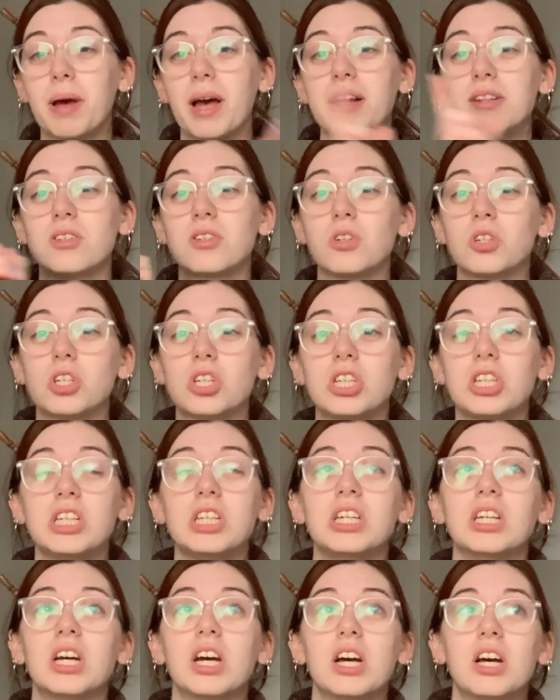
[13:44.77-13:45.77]
and so
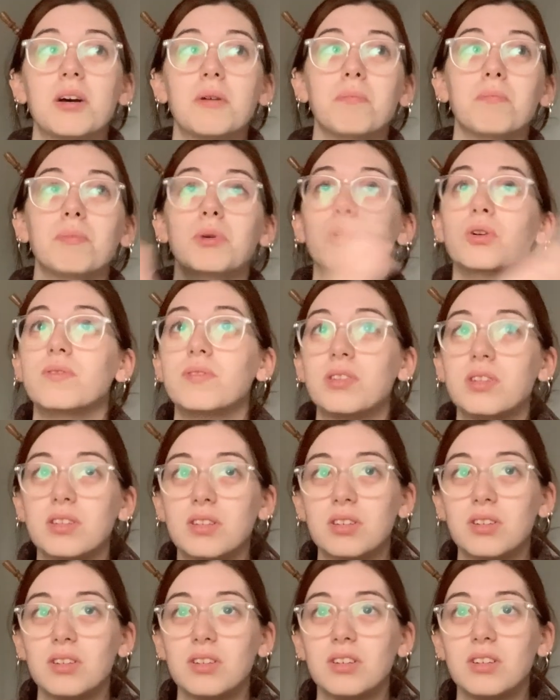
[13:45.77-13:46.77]
she moves
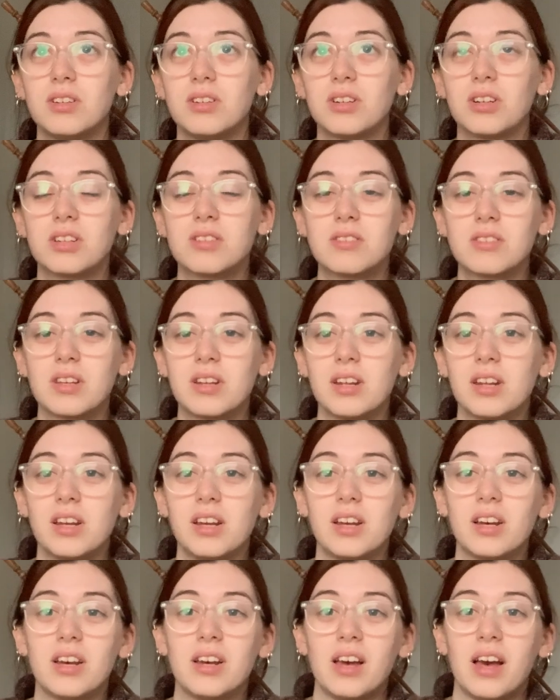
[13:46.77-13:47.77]
to New York
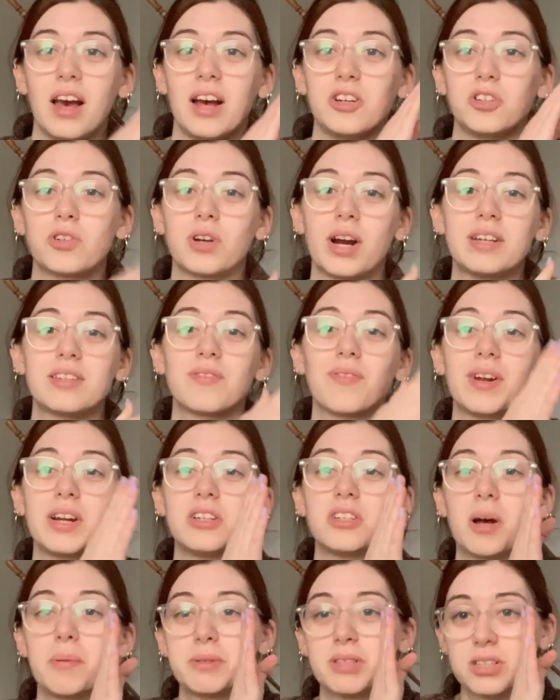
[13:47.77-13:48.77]
City and tries to find a
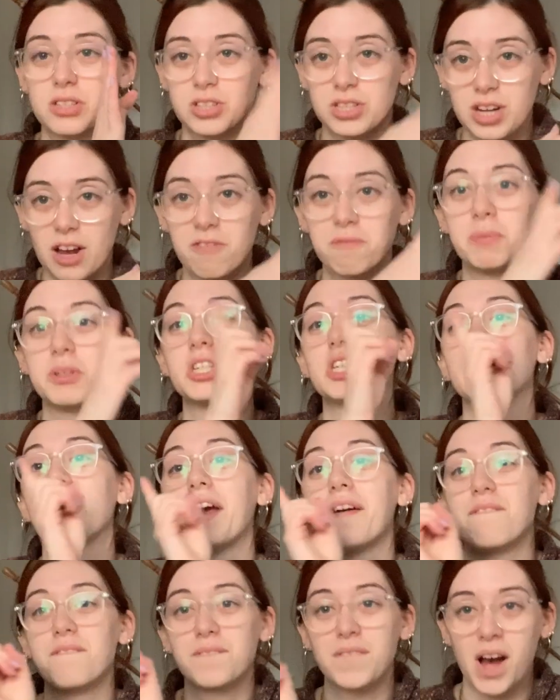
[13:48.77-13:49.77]
job as a chef, but she
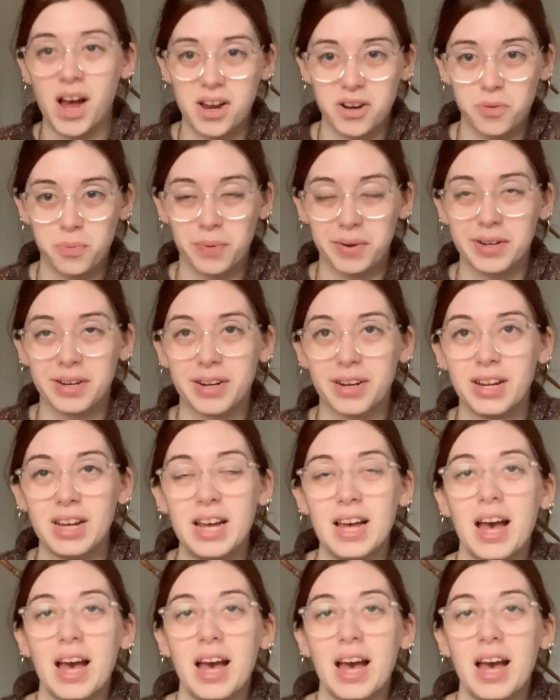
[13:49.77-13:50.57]
can't find one,